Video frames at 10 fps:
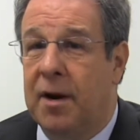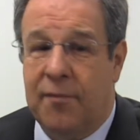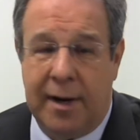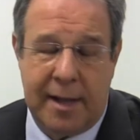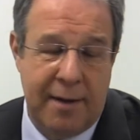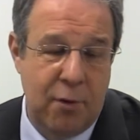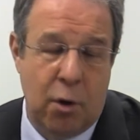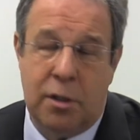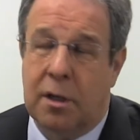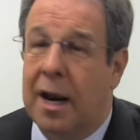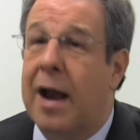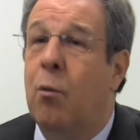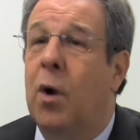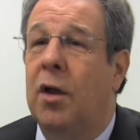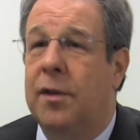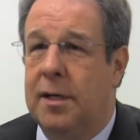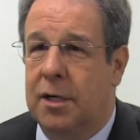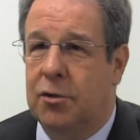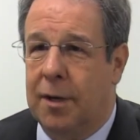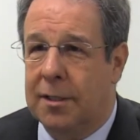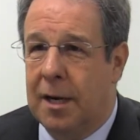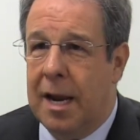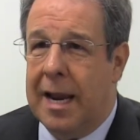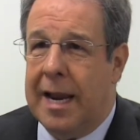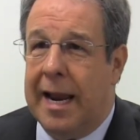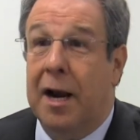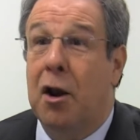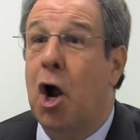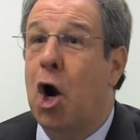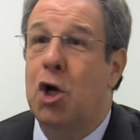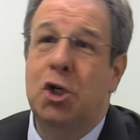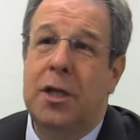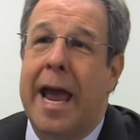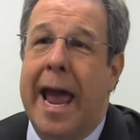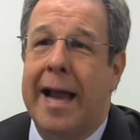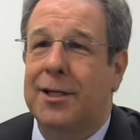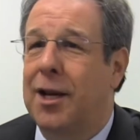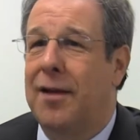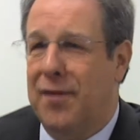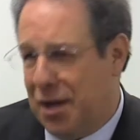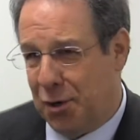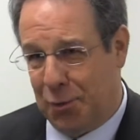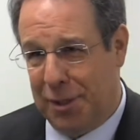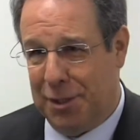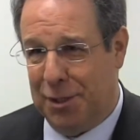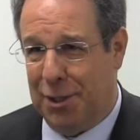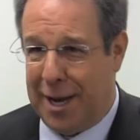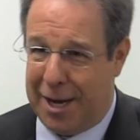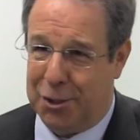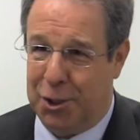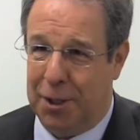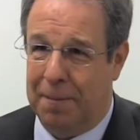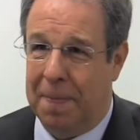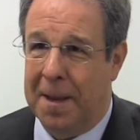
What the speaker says: Matter of fact, I've noticed a lot of wealthy districts had large tax levy increases last year.